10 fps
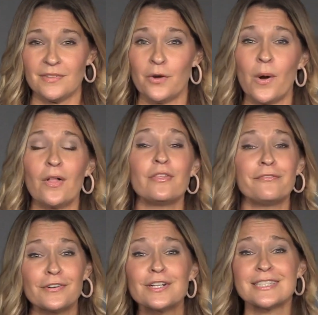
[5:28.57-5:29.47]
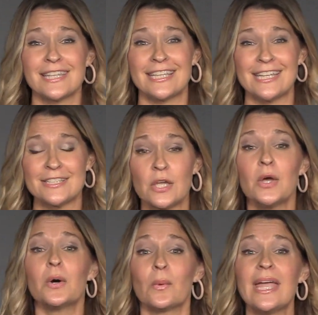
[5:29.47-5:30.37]
Well, the first thing is
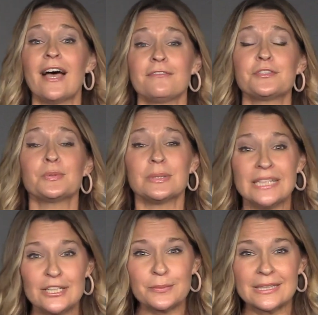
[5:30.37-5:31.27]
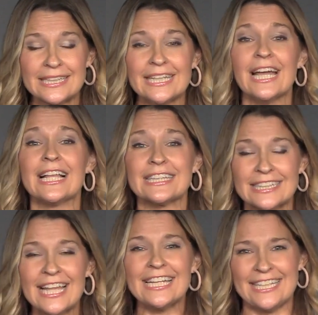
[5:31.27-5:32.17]
we have to literally
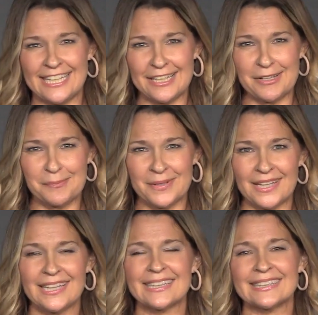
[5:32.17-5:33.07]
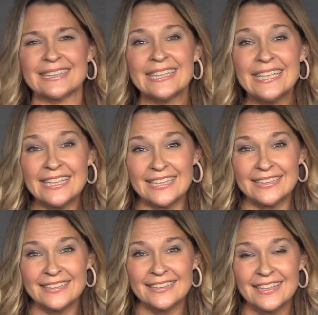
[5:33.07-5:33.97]
let him
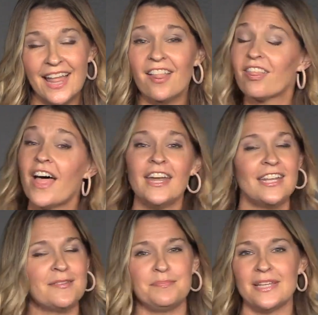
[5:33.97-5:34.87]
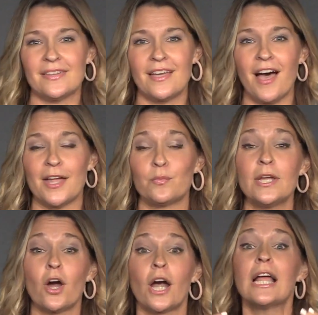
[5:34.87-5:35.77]
lead. Let him be the guide. We
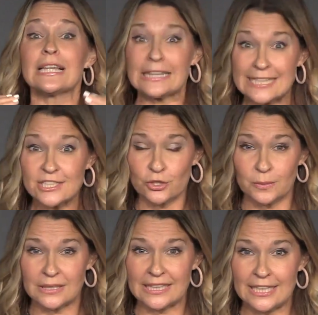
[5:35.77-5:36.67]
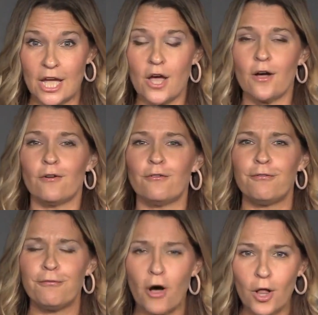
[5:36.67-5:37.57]
are literally
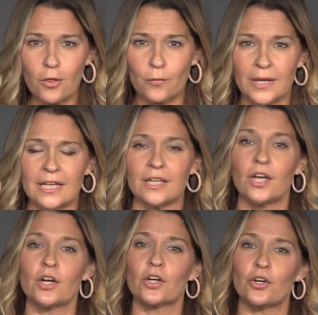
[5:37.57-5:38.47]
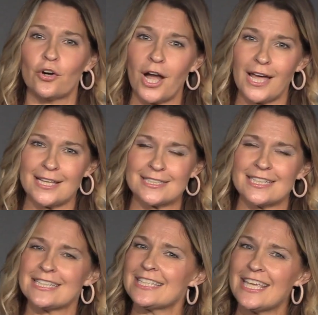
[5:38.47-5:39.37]
following Christ.
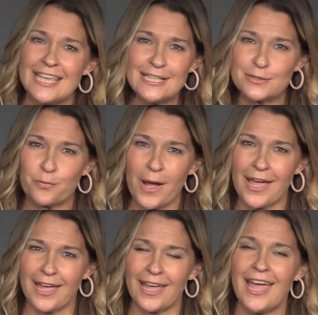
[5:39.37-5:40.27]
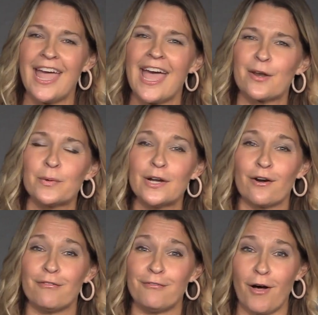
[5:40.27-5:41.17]
It's his way, and we are
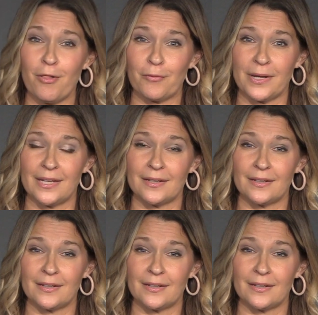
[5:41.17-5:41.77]
following.